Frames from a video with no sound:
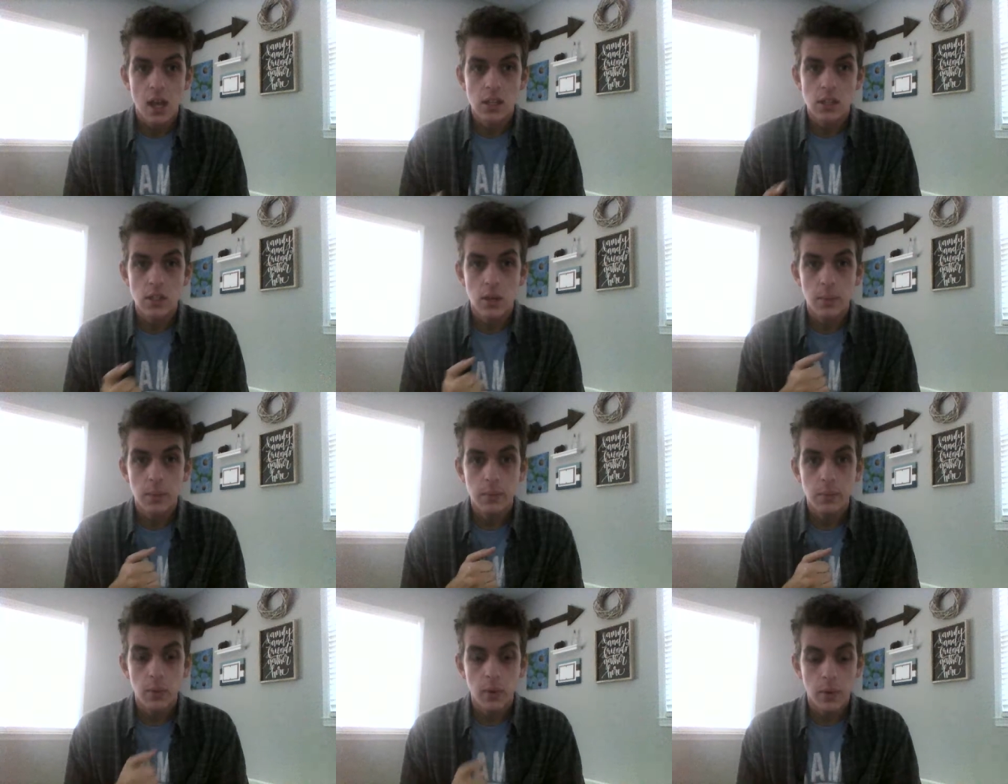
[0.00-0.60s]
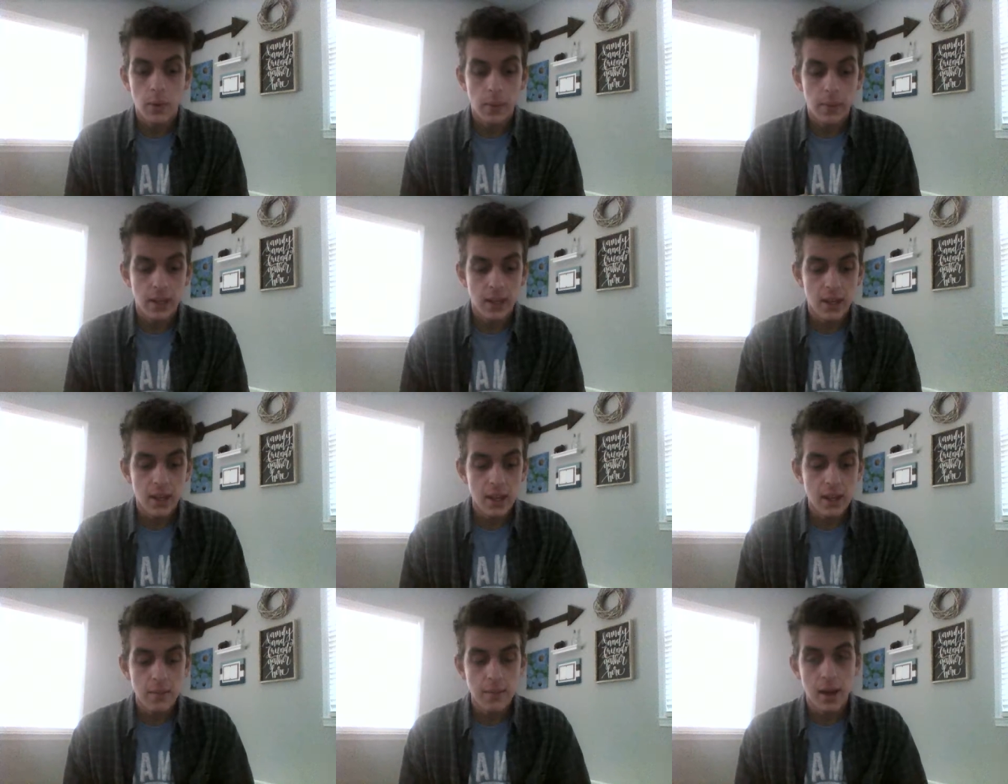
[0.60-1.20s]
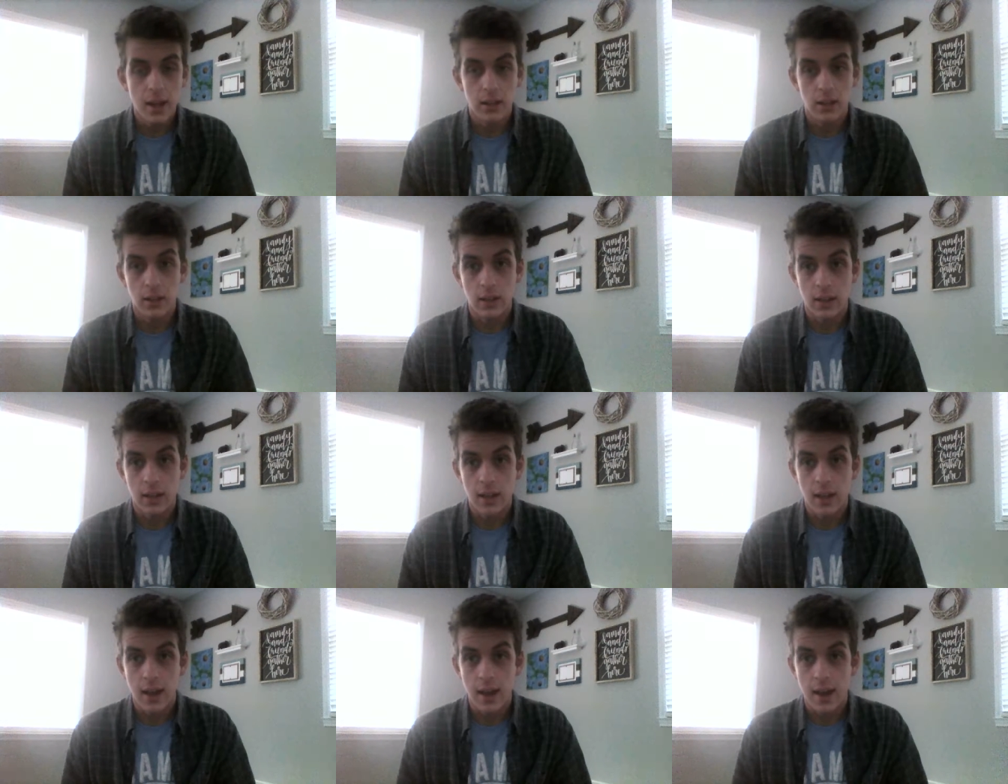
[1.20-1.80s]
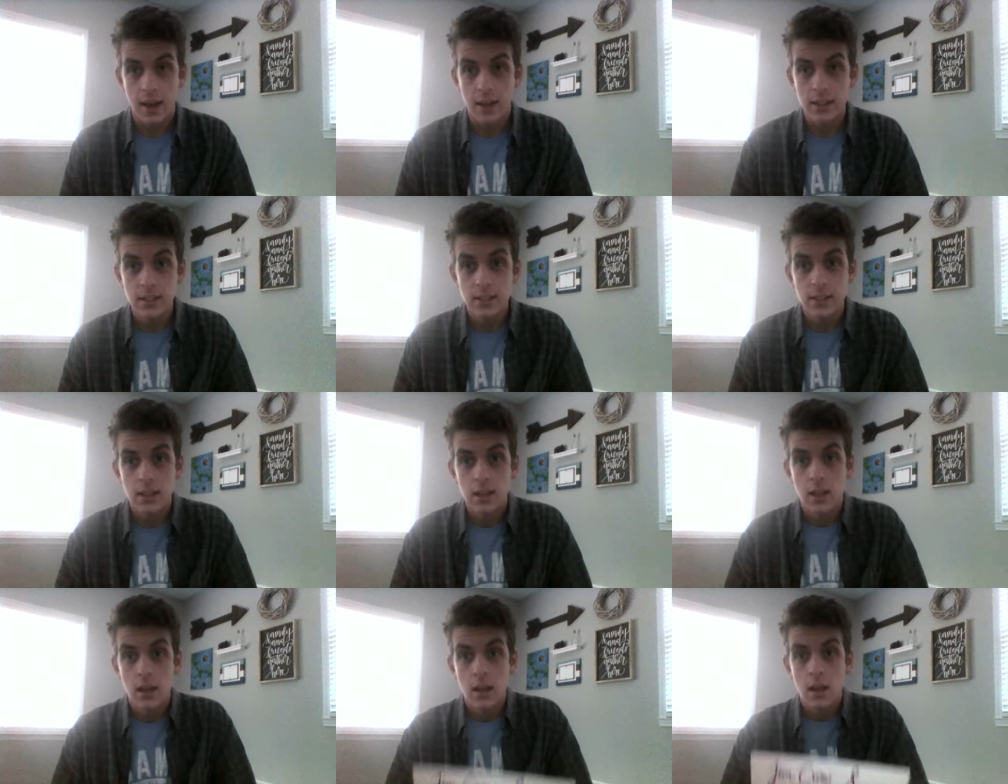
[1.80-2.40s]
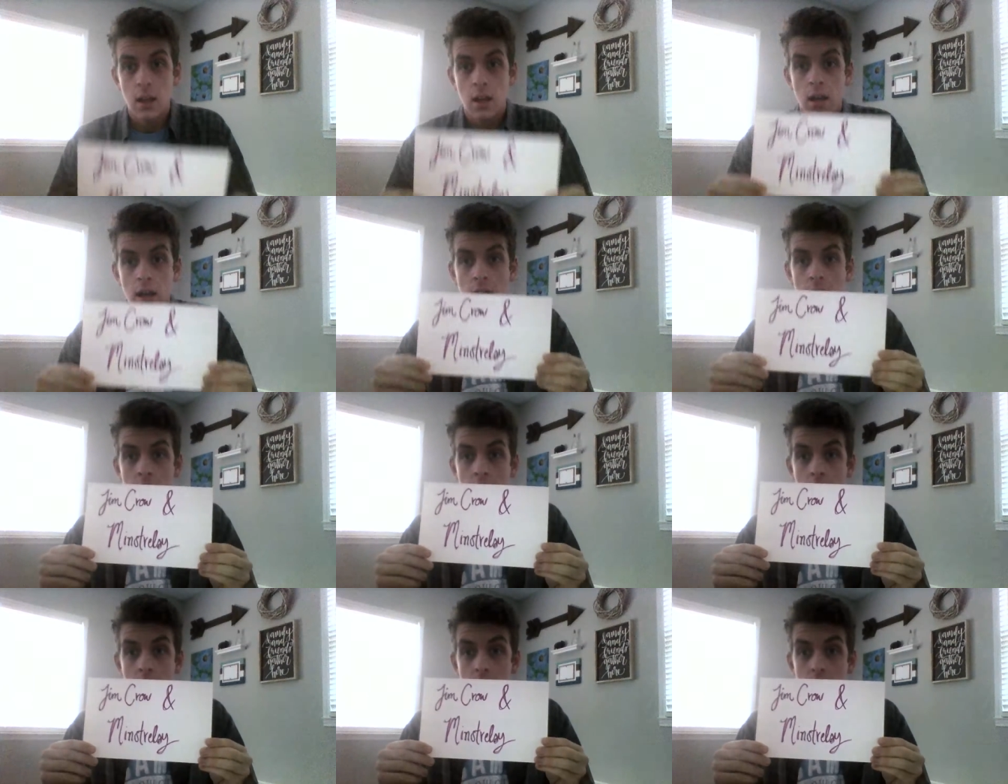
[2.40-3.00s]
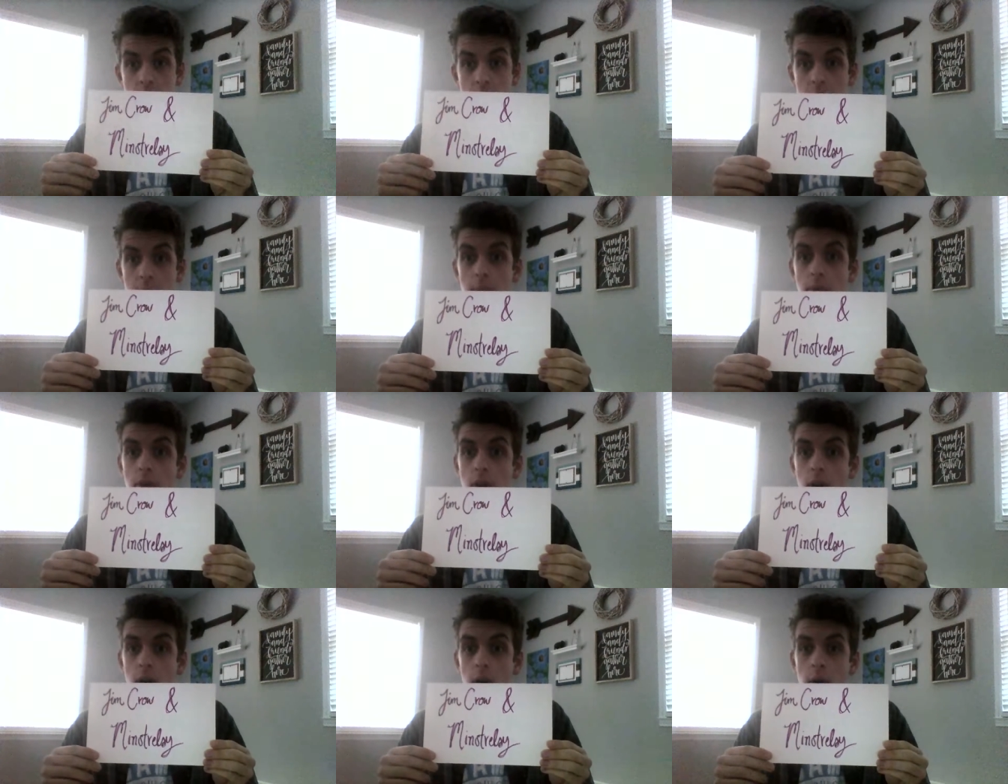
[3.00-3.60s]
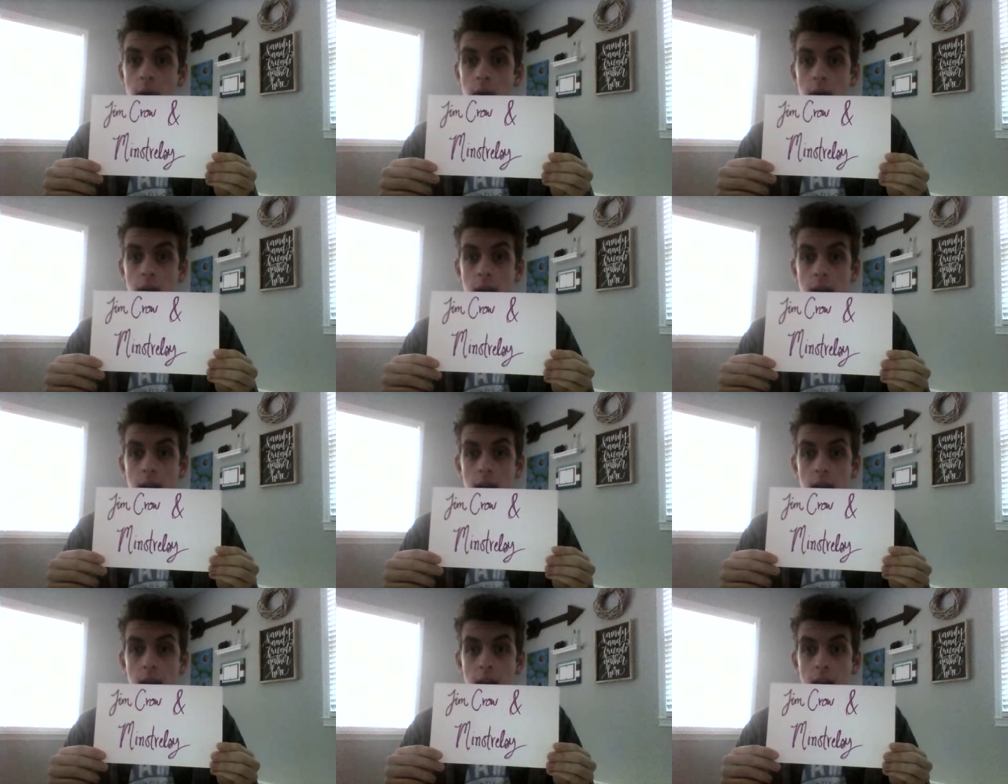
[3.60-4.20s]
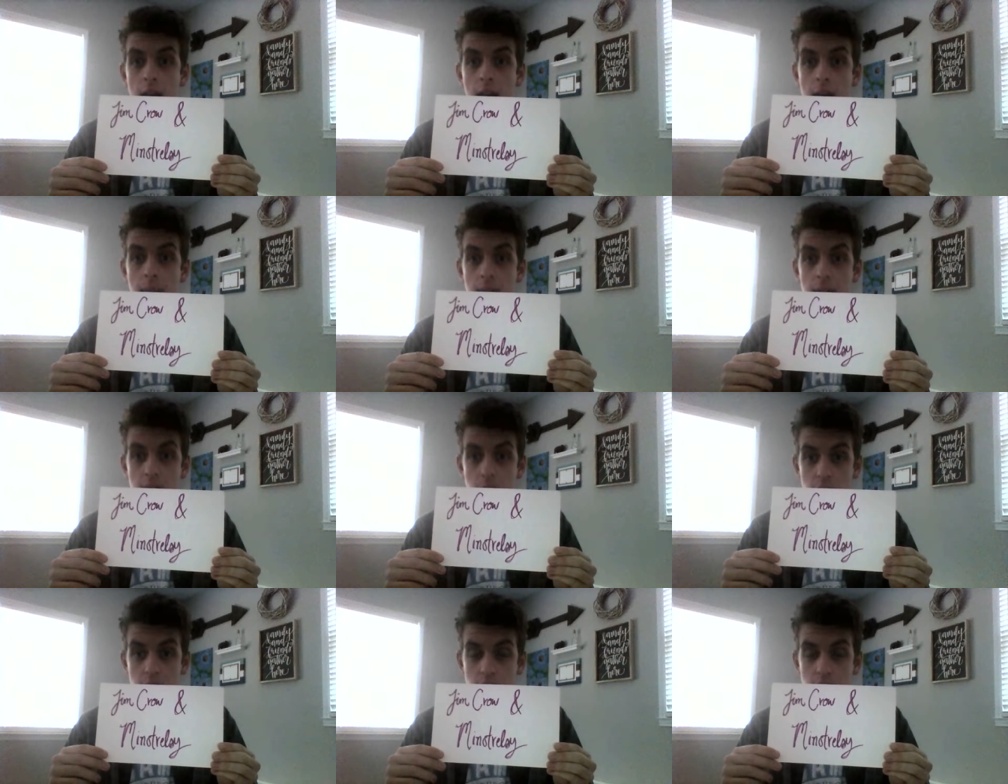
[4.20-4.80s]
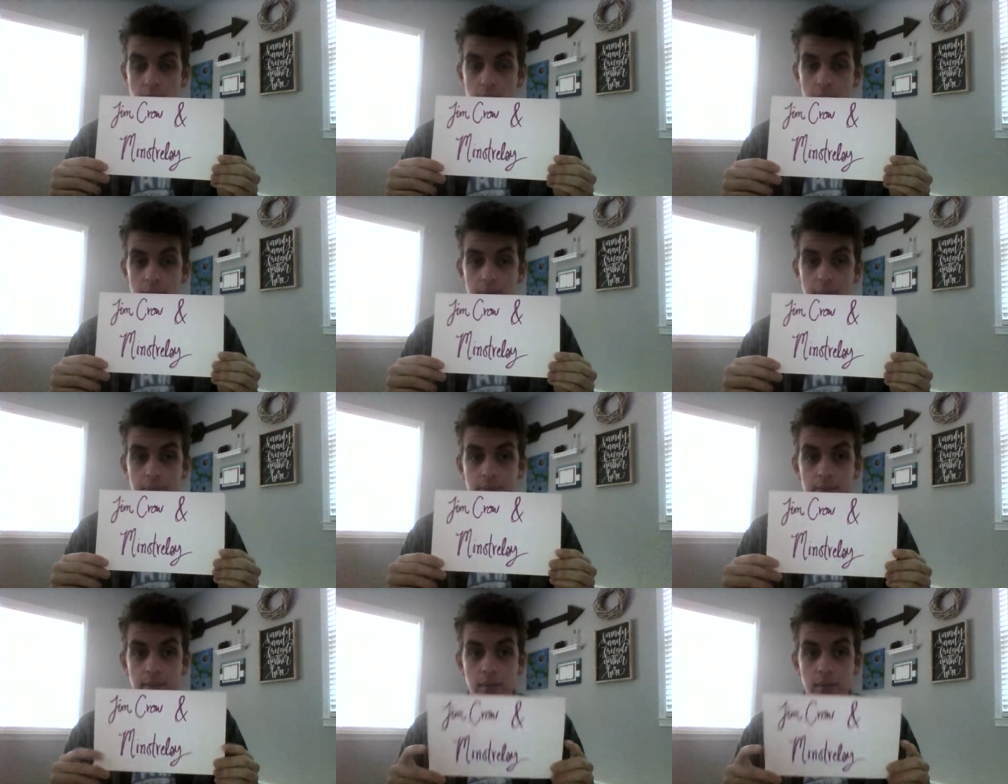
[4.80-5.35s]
So we will begin by looking at Jim Crow and minstrelsy.